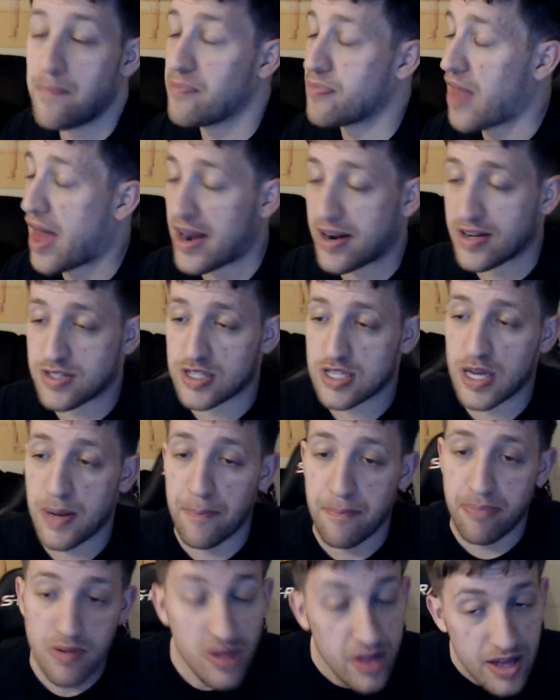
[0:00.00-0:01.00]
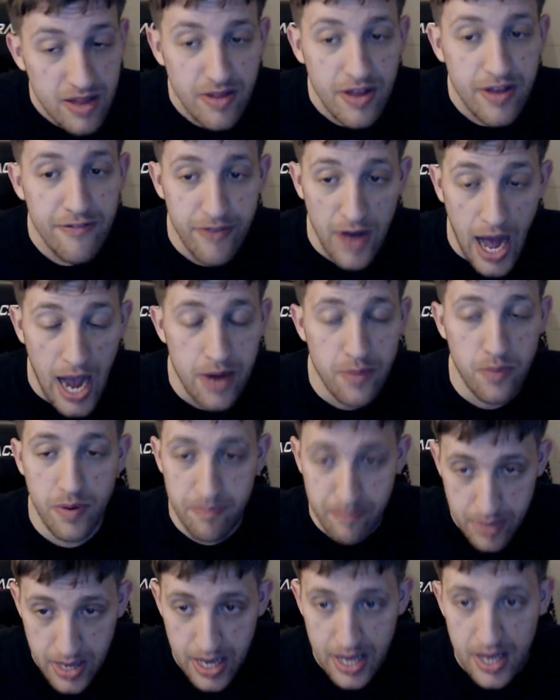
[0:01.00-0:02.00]
That is completely fine with
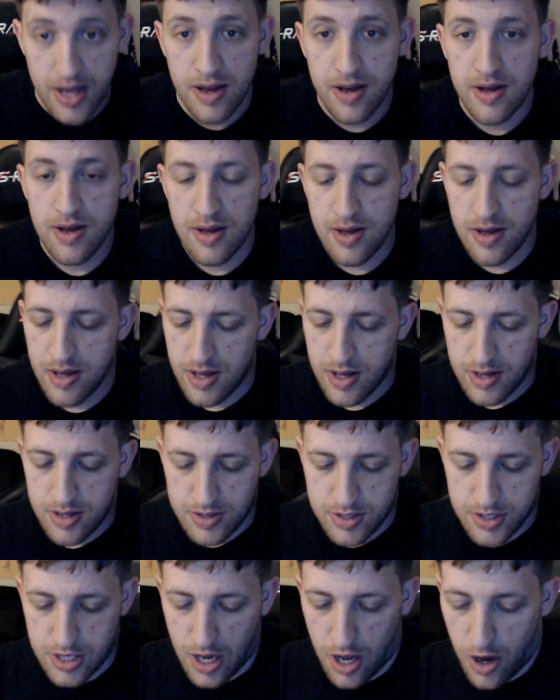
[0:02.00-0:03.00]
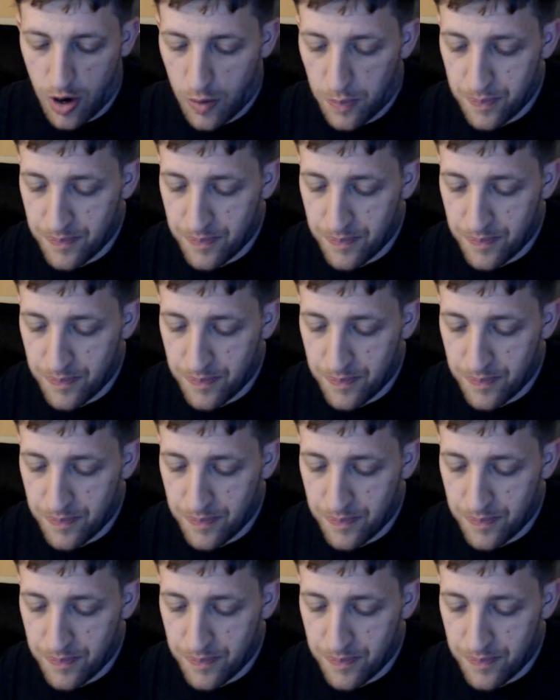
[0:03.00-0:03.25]
me. So